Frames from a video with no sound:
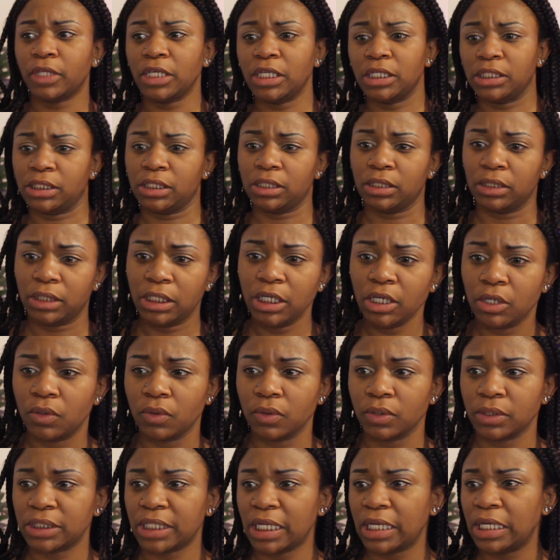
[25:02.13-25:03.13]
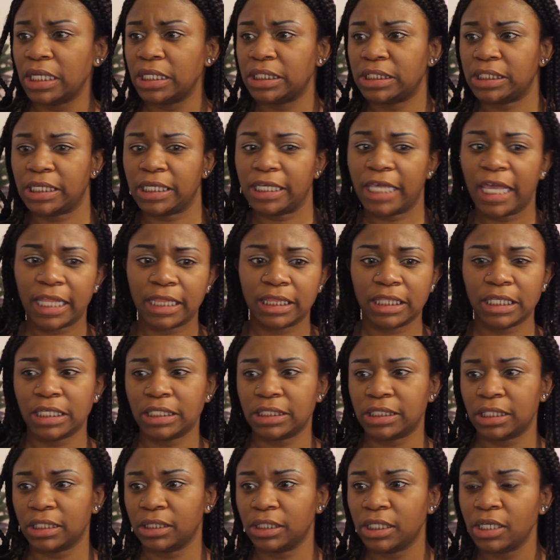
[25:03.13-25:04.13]
these illegals. They need to get
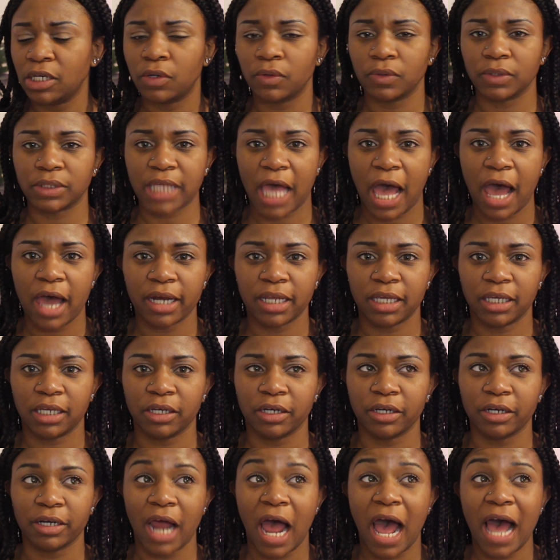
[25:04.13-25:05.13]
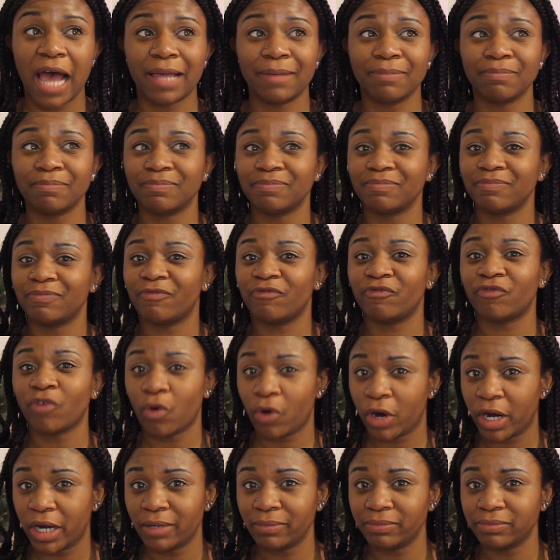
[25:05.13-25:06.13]
these illegals out of here. I'm
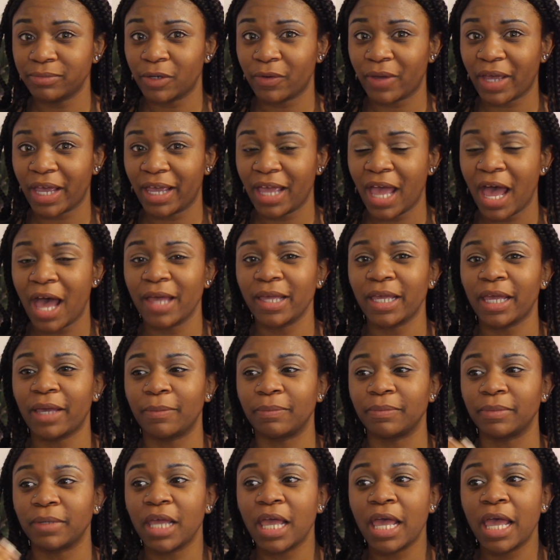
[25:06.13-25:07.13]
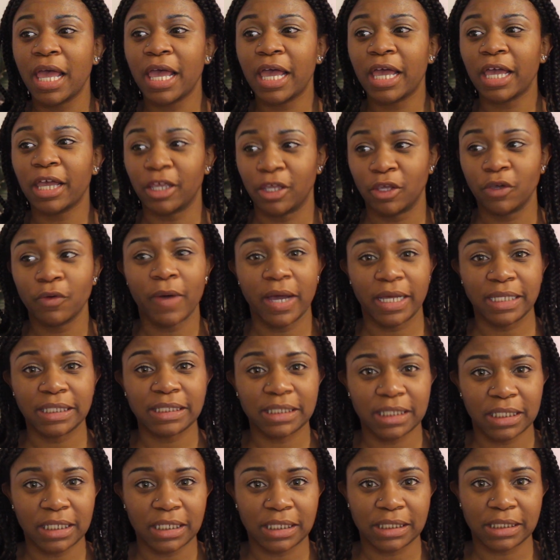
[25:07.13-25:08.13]
foreign, okay? I am a US
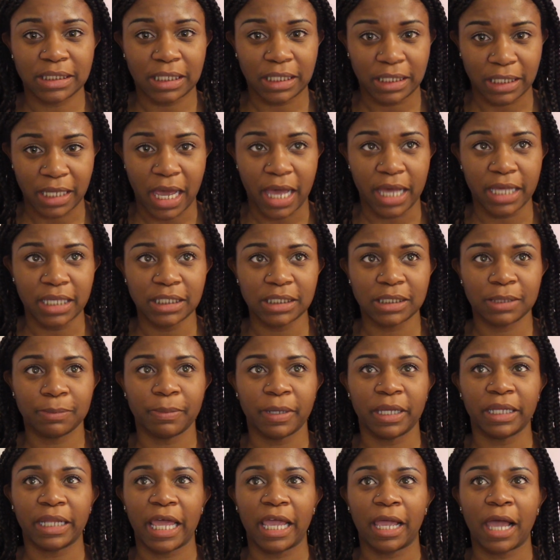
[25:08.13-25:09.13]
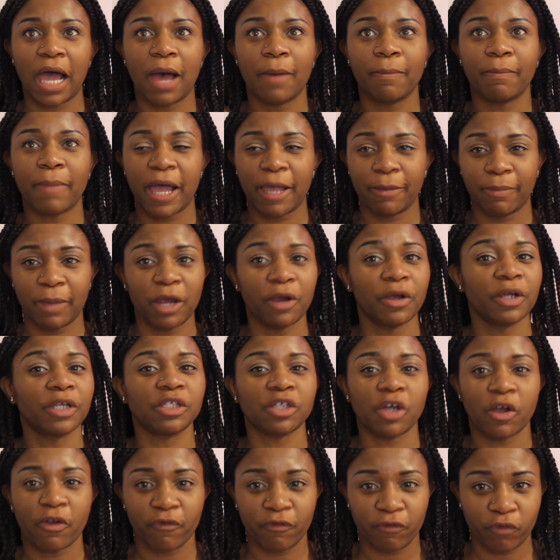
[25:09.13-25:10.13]
citizen, yes, but like my parents
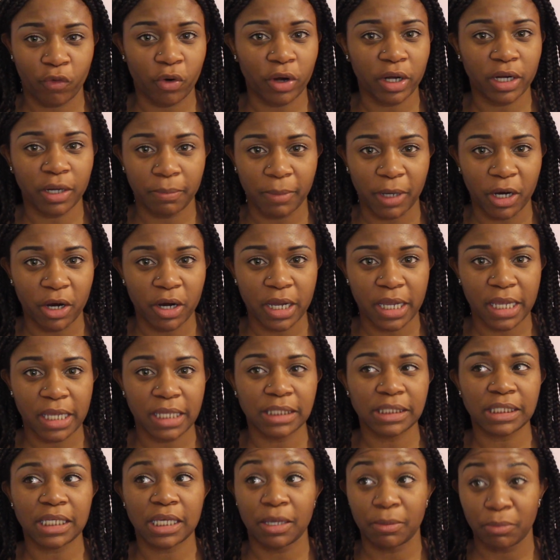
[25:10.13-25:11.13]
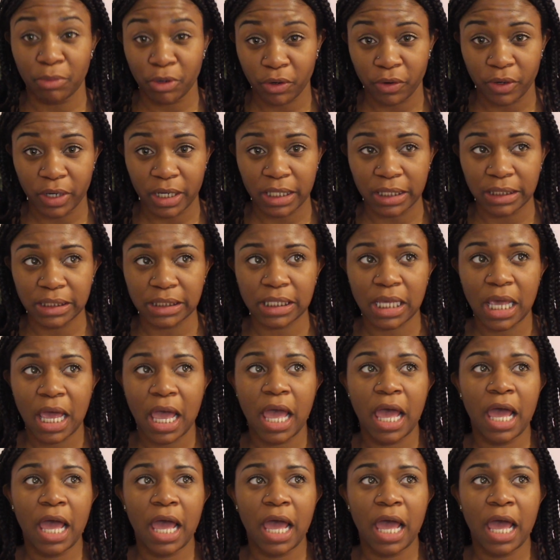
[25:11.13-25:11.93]
are foreign Americans, immigrants.